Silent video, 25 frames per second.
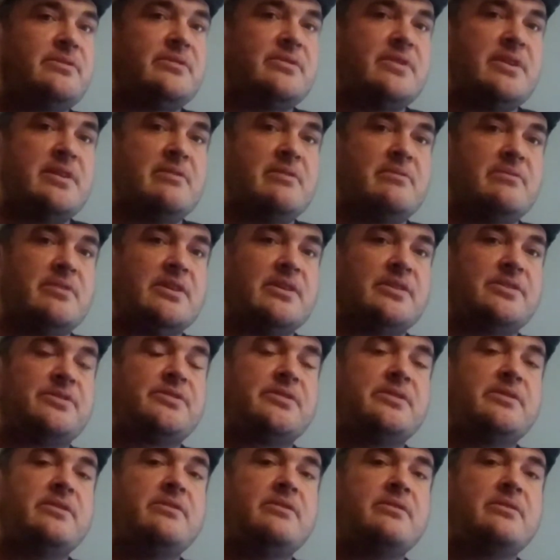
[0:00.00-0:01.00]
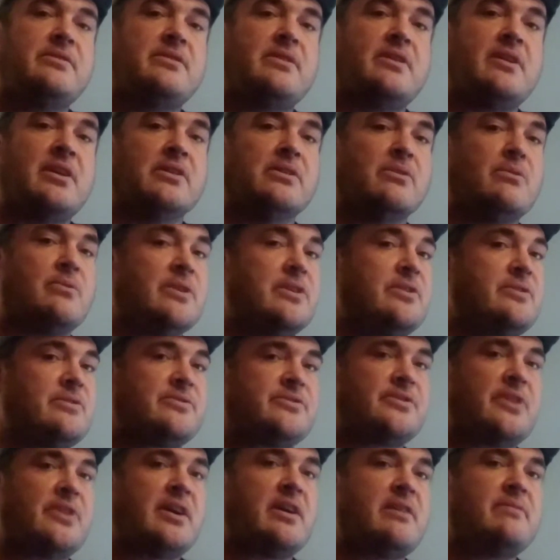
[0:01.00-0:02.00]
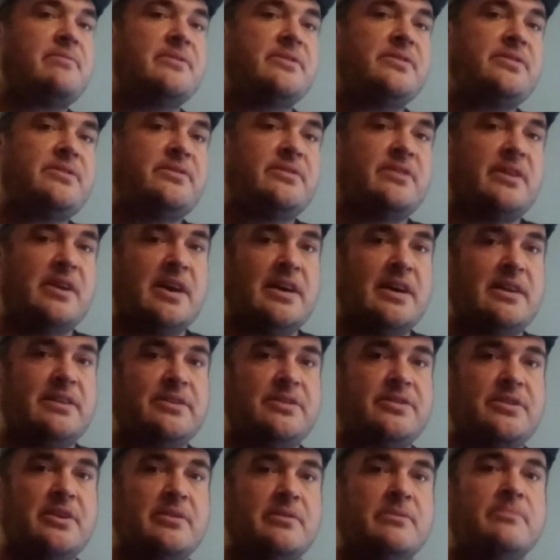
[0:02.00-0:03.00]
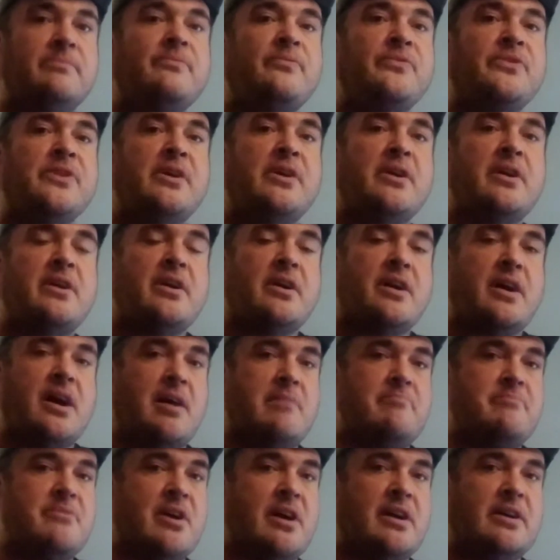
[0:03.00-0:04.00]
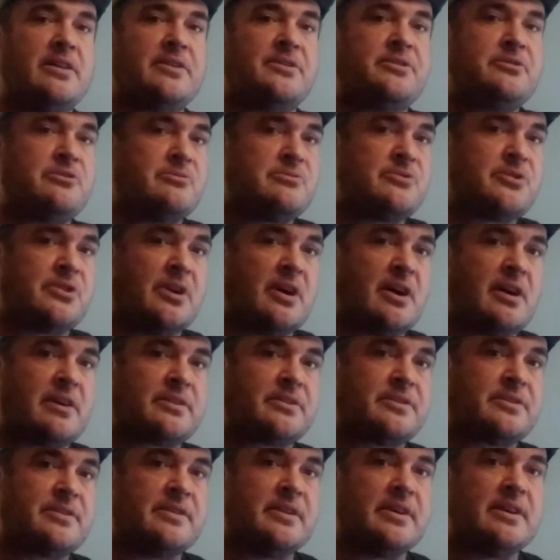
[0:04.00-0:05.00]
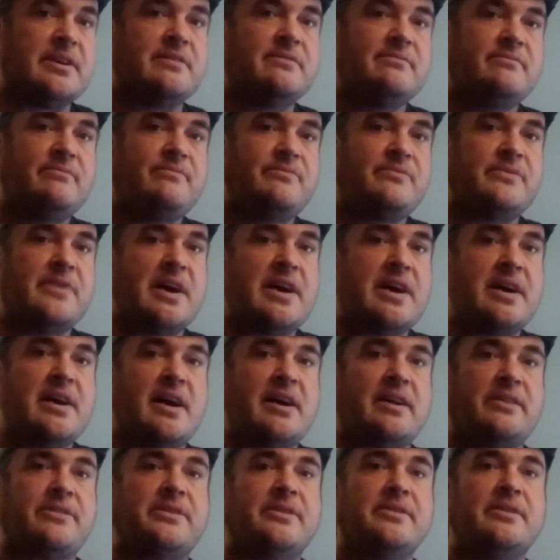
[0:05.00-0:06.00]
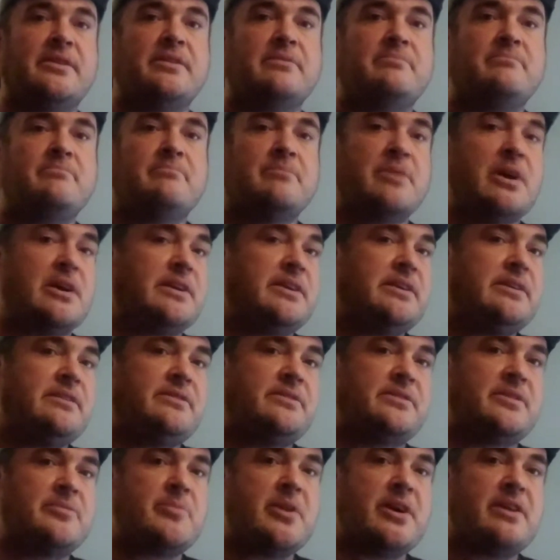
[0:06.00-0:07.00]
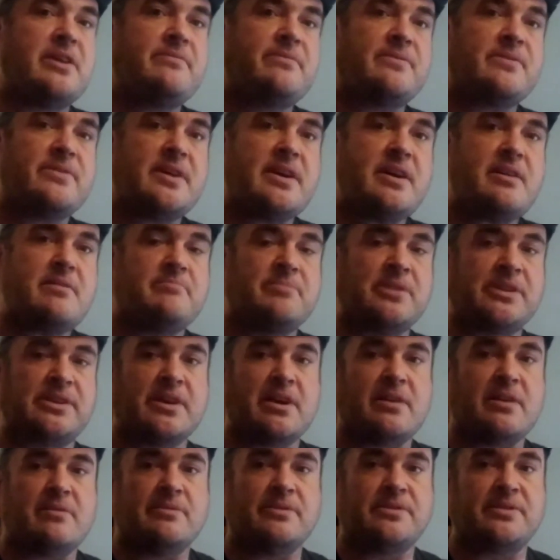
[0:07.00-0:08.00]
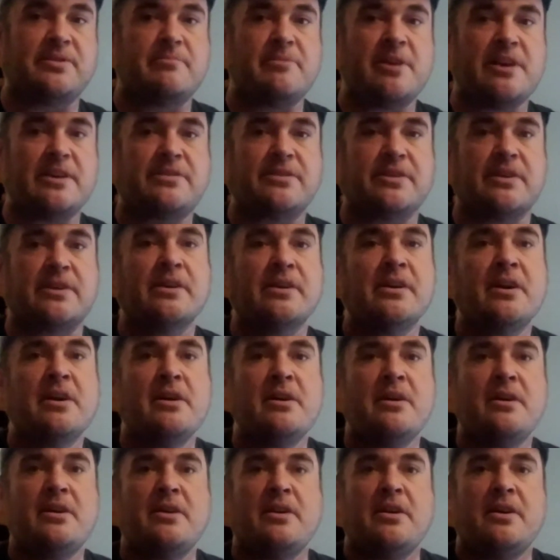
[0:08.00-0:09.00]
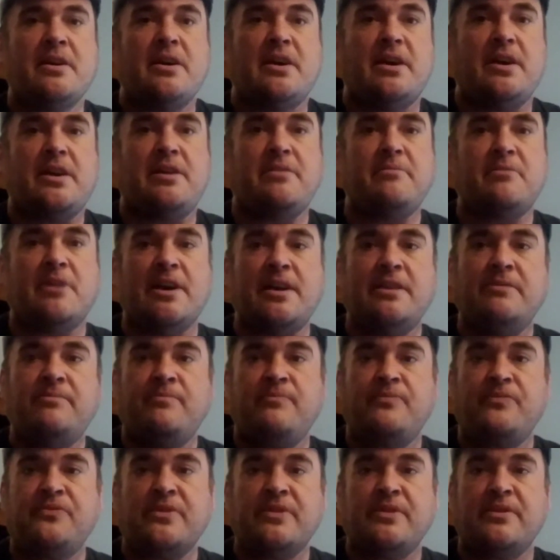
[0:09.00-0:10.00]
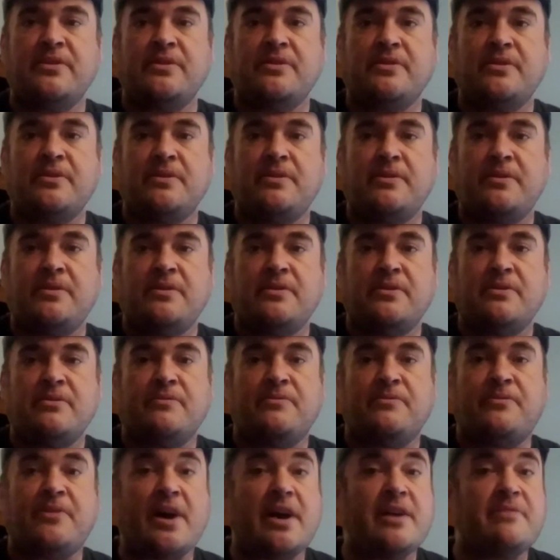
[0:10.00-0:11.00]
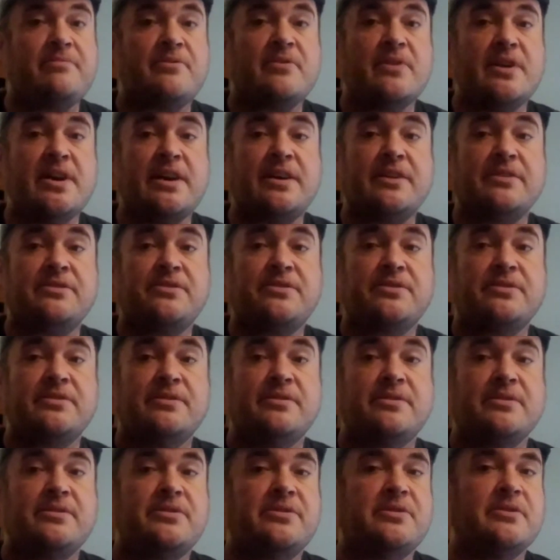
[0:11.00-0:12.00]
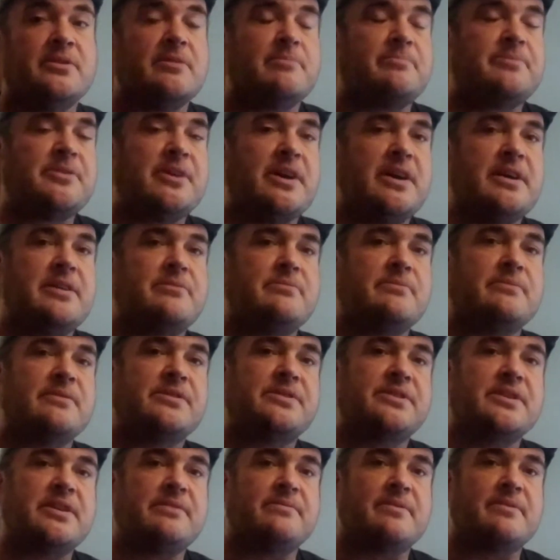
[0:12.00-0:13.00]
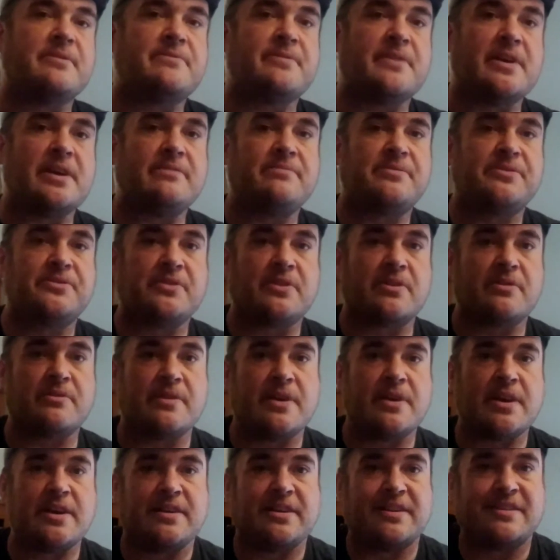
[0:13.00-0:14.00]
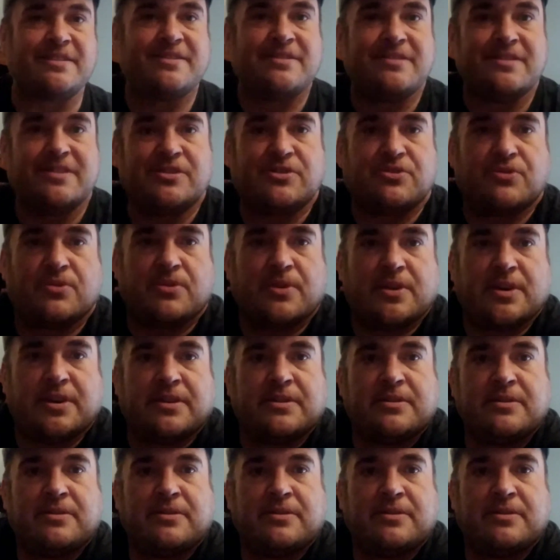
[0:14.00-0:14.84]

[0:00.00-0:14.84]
It was a lawyer's office, and so I'm not too shocked that they had the money to pay for that, but that was amazing. Anyway, 5 ways to obtain and receive a 5-star rating. Enjoy.